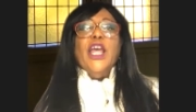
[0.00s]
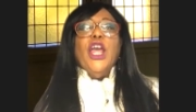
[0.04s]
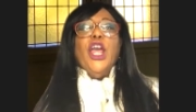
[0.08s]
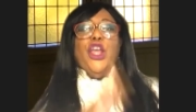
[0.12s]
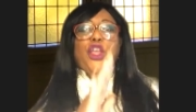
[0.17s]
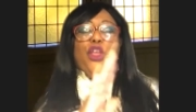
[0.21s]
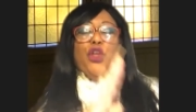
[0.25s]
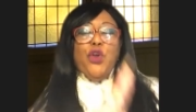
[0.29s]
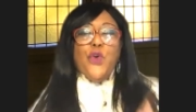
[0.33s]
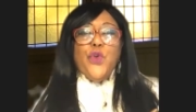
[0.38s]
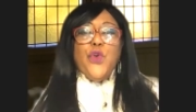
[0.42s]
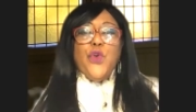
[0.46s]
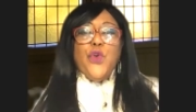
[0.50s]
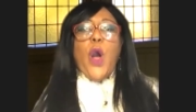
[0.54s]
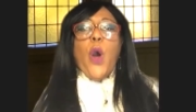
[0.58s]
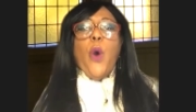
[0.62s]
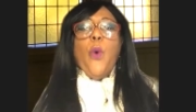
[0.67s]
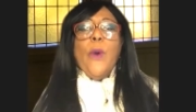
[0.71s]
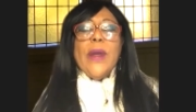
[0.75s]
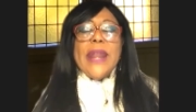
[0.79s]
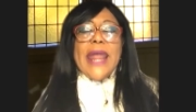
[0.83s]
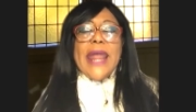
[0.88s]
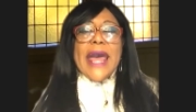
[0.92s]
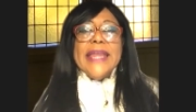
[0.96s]
And you know
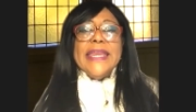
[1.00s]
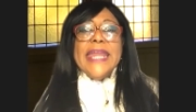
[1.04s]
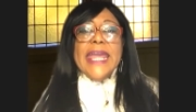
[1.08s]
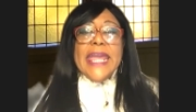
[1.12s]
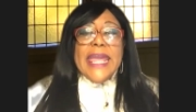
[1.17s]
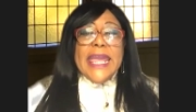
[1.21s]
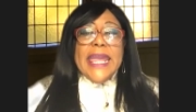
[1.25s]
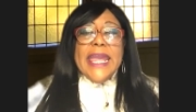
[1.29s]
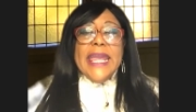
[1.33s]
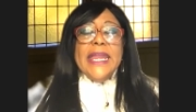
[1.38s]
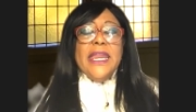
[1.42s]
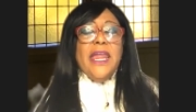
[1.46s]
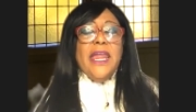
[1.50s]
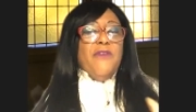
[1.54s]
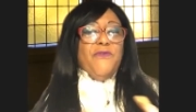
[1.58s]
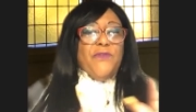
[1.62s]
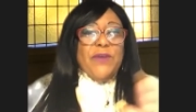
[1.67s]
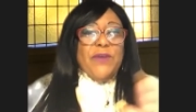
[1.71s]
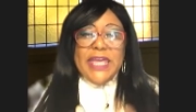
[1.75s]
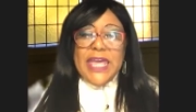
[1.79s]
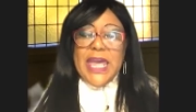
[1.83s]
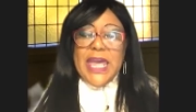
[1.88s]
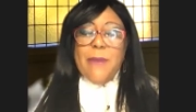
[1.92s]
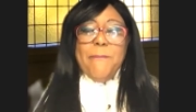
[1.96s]
what I need.
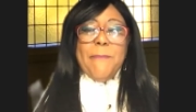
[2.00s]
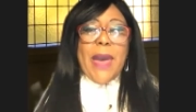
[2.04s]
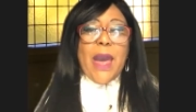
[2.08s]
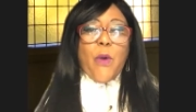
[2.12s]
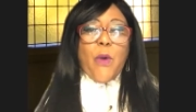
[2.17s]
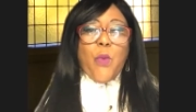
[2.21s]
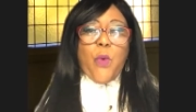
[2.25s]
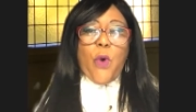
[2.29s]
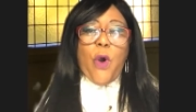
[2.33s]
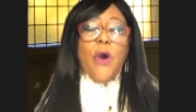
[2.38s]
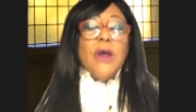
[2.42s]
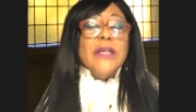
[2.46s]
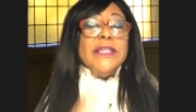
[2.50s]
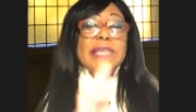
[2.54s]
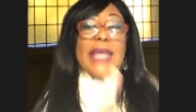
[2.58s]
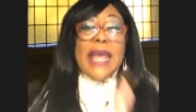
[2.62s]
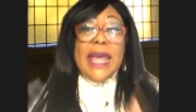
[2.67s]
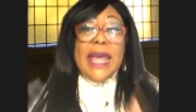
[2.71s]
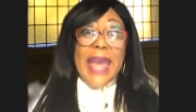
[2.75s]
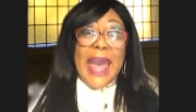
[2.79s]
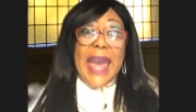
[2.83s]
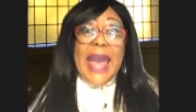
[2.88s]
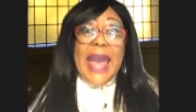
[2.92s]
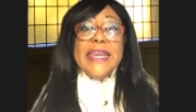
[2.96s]
Forget my wants.
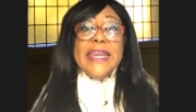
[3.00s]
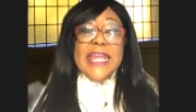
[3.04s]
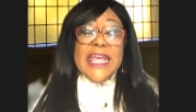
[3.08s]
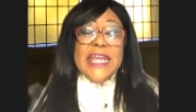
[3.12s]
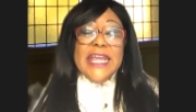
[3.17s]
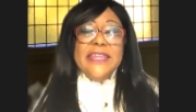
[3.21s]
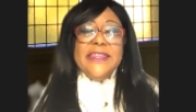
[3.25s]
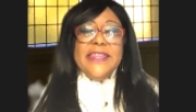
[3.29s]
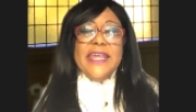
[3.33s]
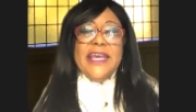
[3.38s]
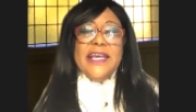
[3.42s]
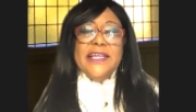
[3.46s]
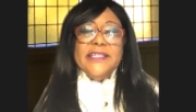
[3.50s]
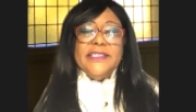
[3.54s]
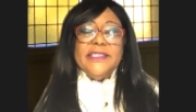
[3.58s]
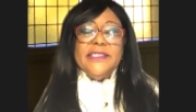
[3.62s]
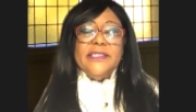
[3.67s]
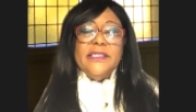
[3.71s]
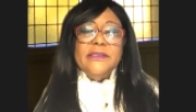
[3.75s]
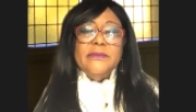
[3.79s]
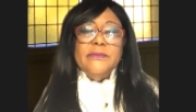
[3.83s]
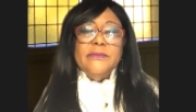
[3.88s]
I need this.